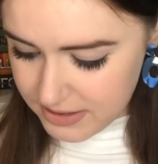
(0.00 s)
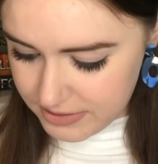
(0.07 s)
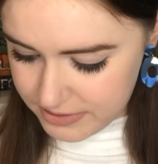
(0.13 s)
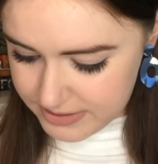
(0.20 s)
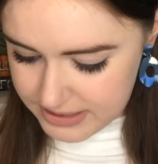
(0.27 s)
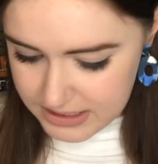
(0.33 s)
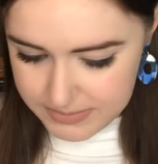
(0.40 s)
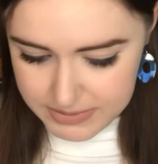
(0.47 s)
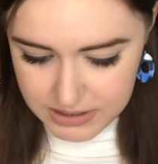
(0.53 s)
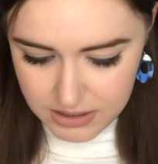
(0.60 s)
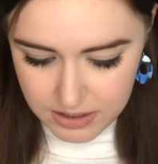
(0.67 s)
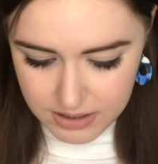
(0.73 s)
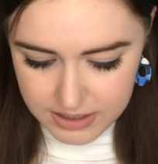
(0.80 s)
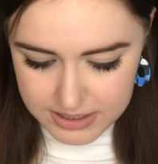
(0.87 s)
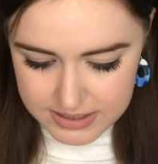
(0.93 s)
your
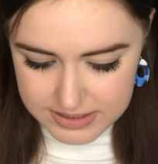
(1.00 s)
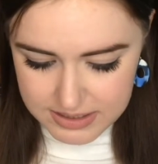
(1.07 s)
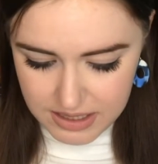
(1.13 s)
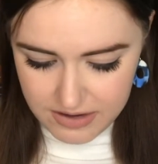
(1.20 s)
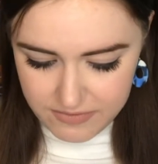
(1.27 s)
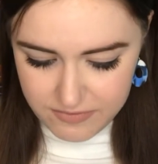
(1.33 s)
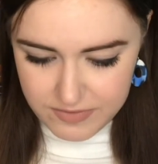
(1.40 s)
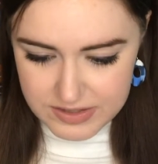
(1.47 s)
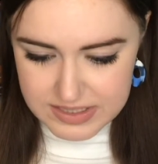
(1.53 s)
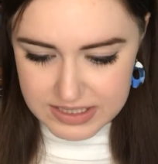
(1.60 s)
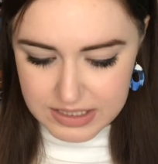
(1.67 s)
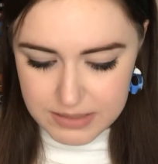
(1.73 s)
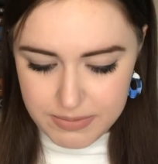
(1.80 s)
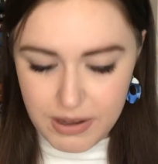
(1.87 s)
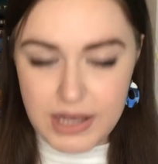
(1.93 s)
TBR is not
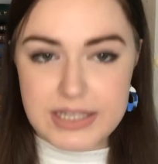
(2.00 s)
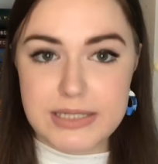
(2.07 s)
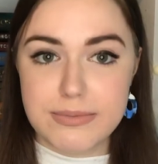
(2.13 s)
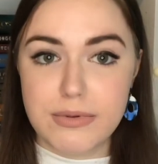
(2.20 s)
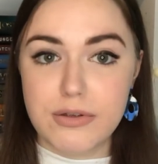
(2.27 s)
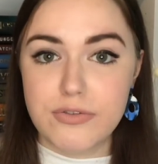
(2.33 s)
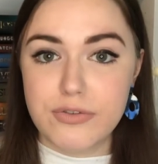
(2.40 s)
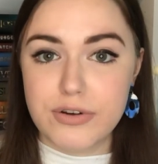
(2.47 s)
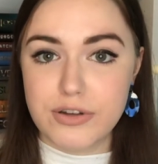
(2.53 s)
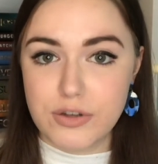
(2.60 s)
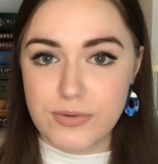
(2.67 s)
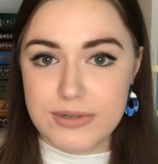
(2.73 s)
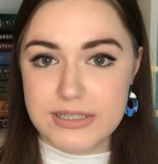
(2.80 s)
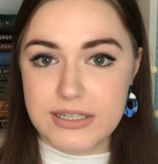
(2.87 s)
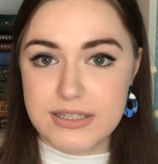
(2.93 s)
physically possible for
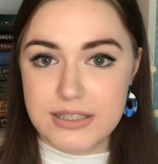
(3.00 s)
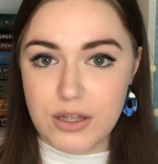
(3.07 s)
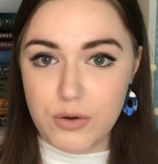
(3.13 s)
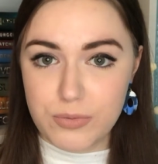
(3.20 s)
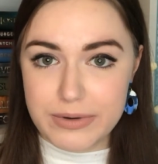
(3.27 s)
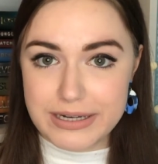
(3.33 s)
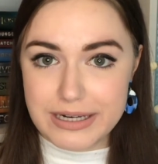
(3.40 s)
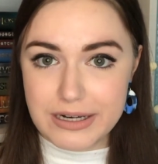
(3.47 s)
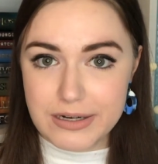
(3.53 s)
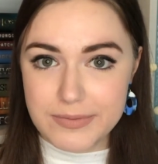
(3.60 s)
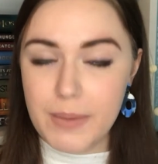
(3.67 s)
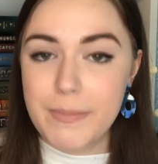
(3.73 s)
you as a slow reader.